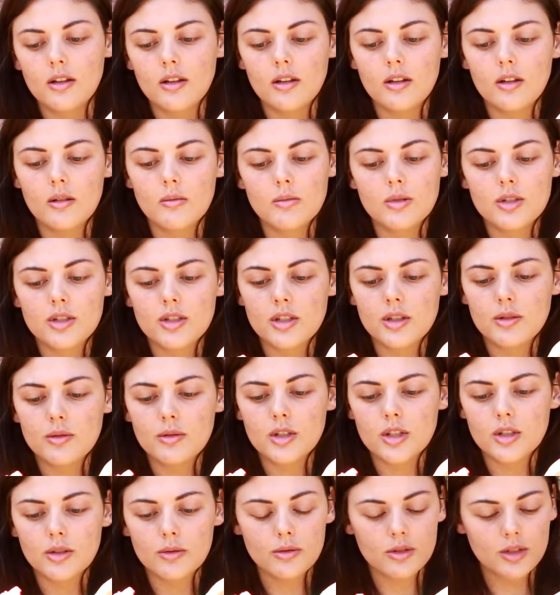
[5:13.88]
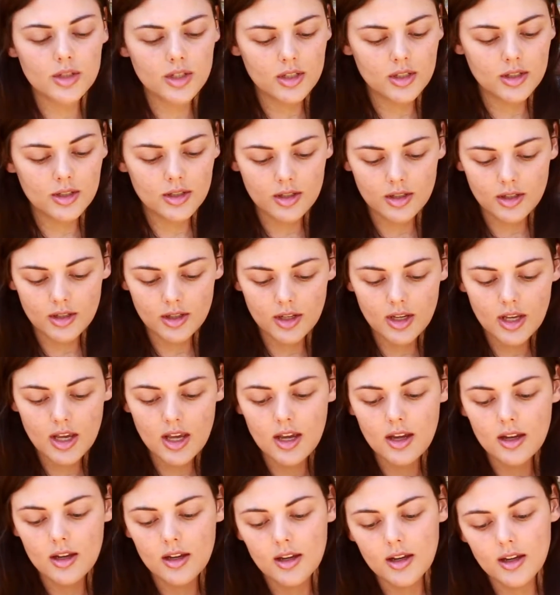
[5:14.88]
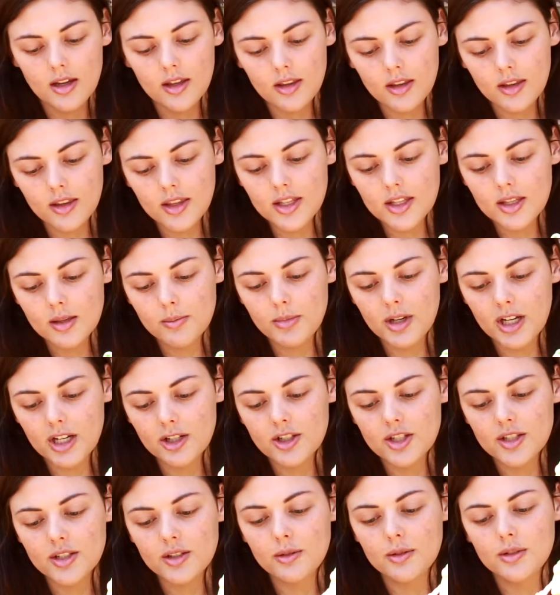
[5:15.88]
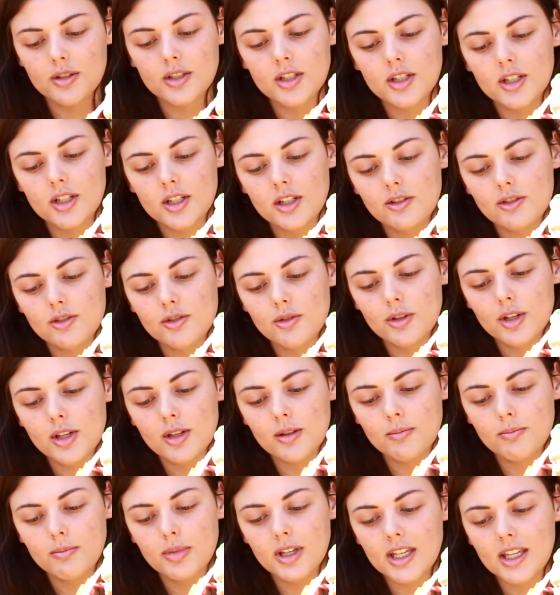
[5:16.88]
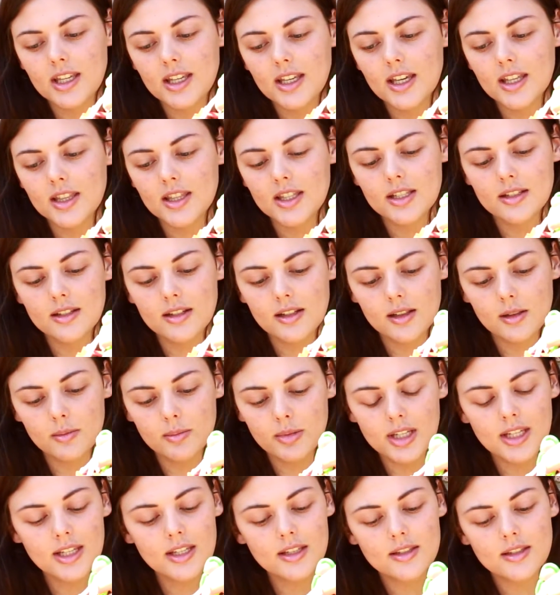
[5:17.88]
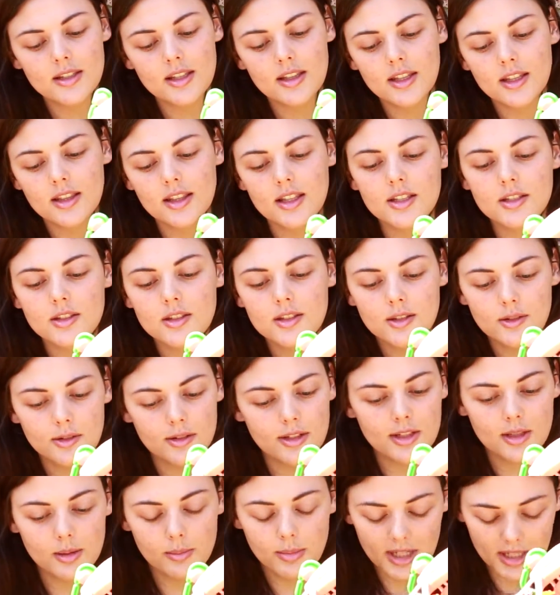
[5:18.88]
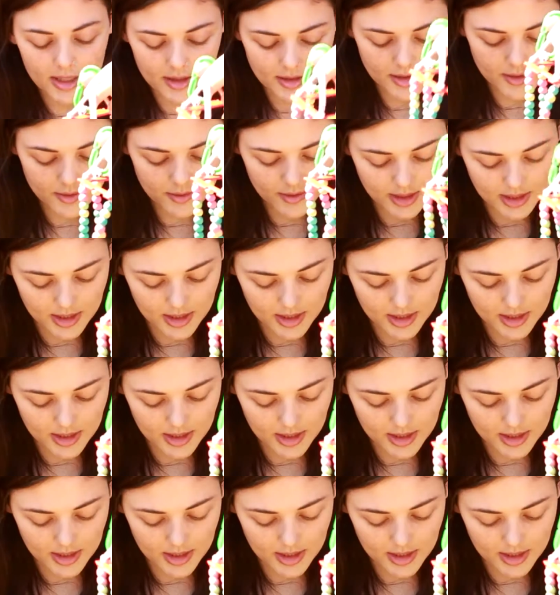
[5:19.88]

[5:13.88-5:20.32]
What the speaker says: Oh, it was so cute. I think the budgies are also going to enjoy picking at these little beads, and then there's cute little bells for